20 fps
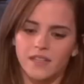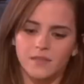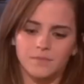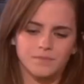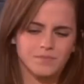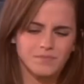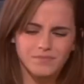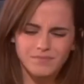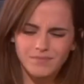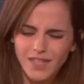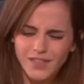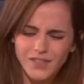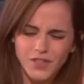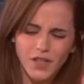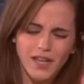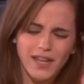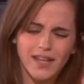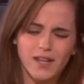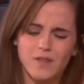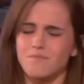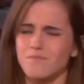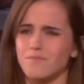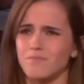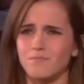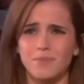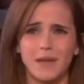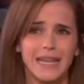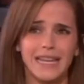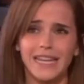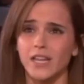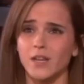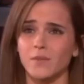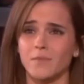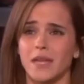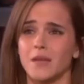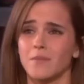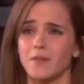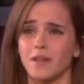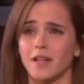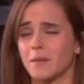And it's only like a billion
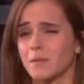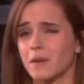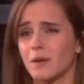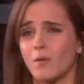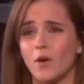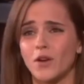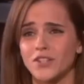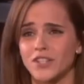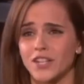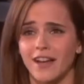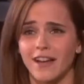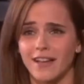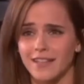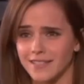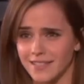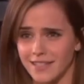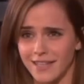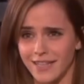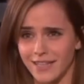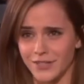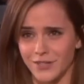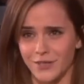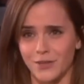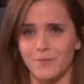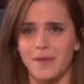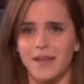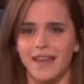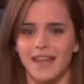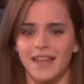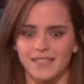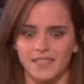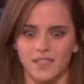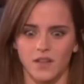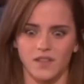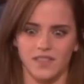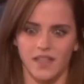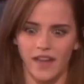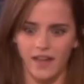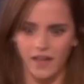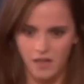people are going to be watching us in like 2 minutes. I
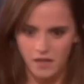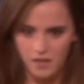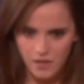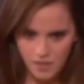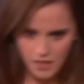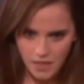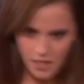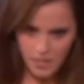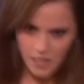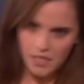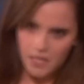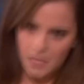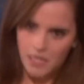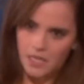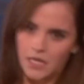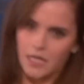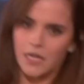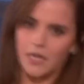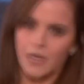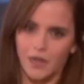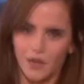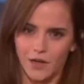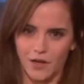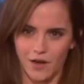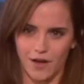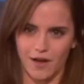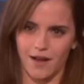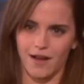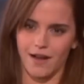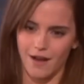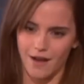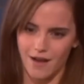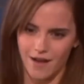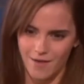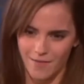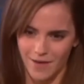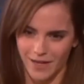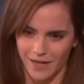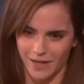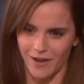was like, oh
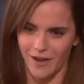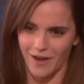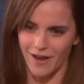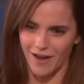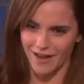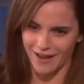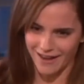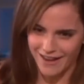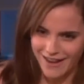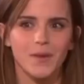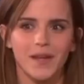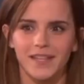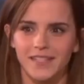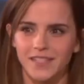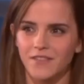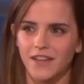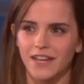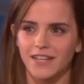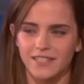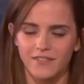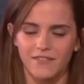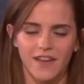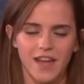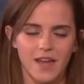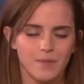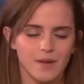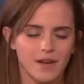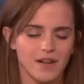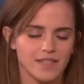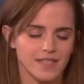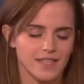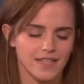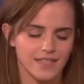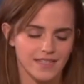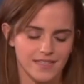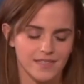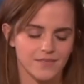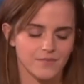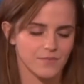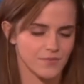my God. Because the Vanity Fair party
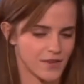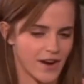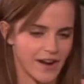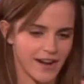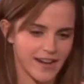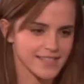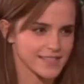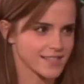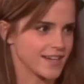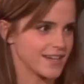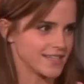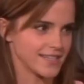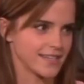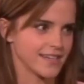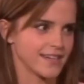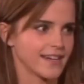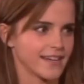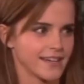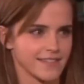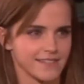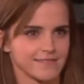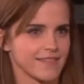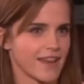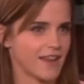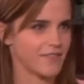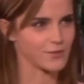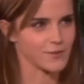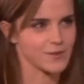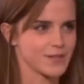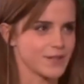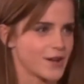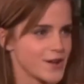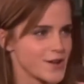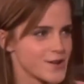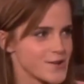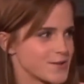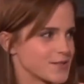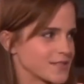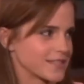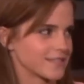is very exciting and everyone
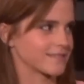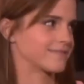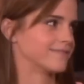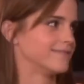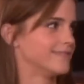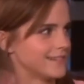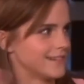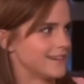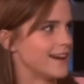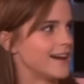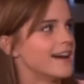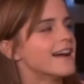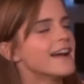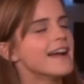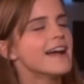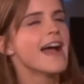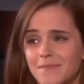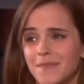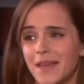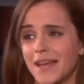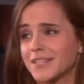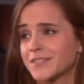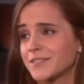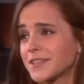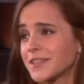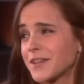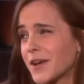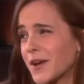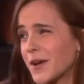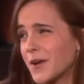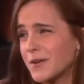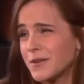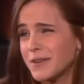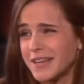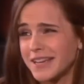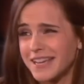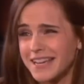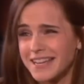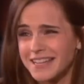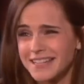goes and thanks for the coat,
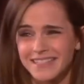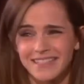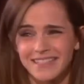I guess.